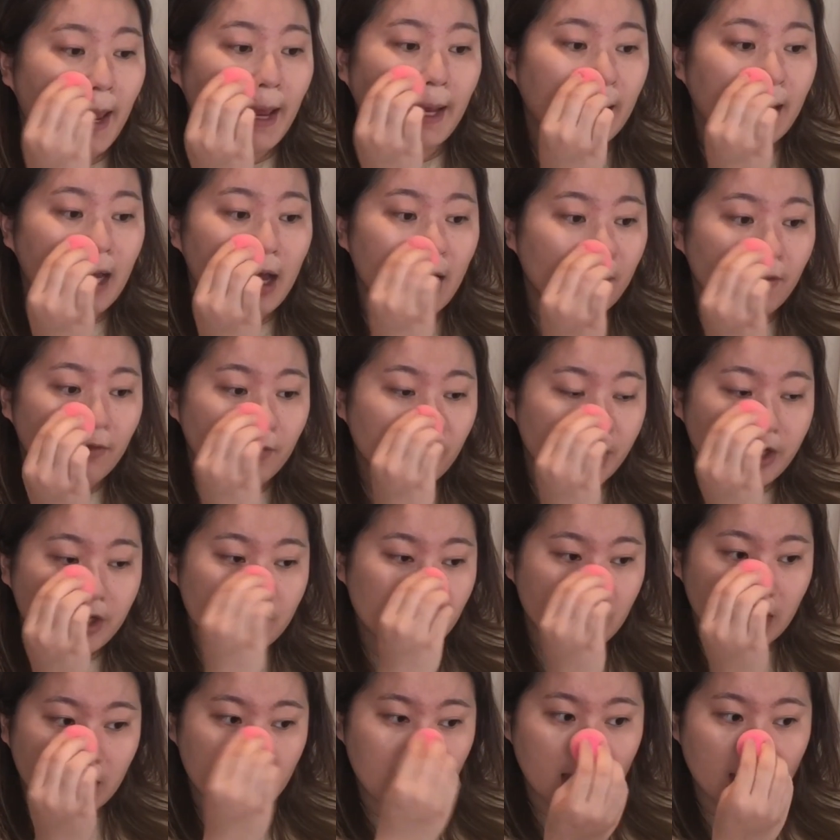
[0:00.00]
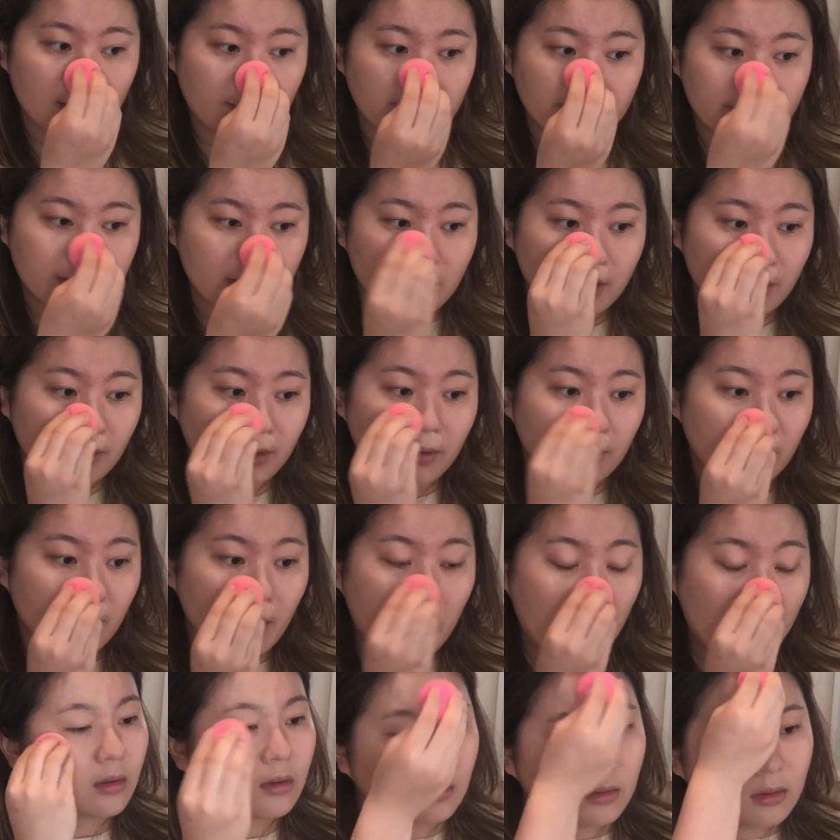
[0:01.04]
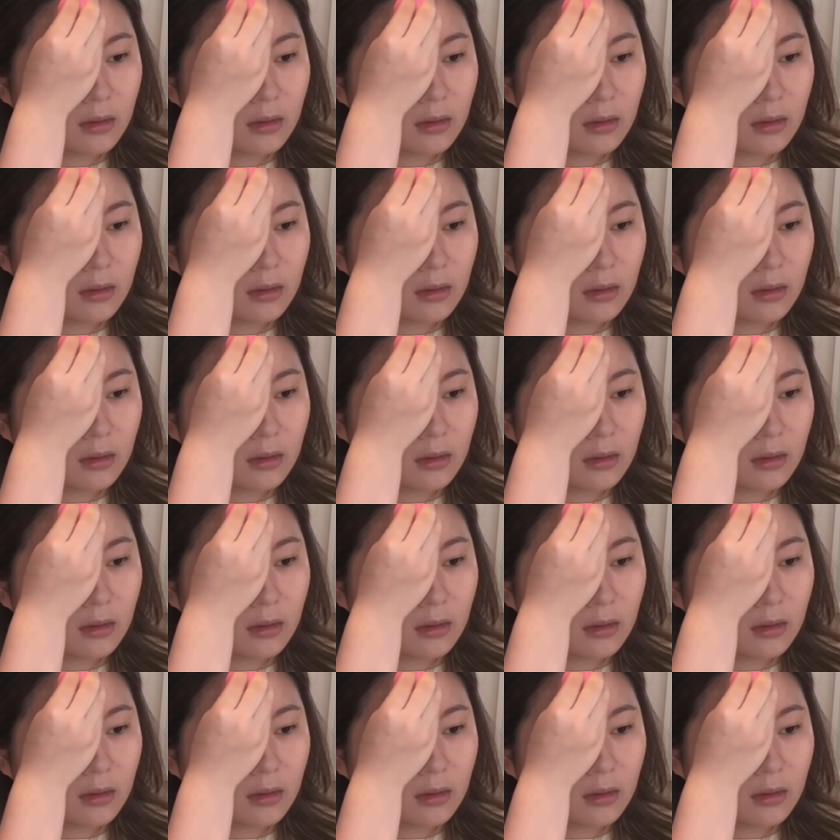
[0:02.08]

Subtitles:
a coverage it gives you.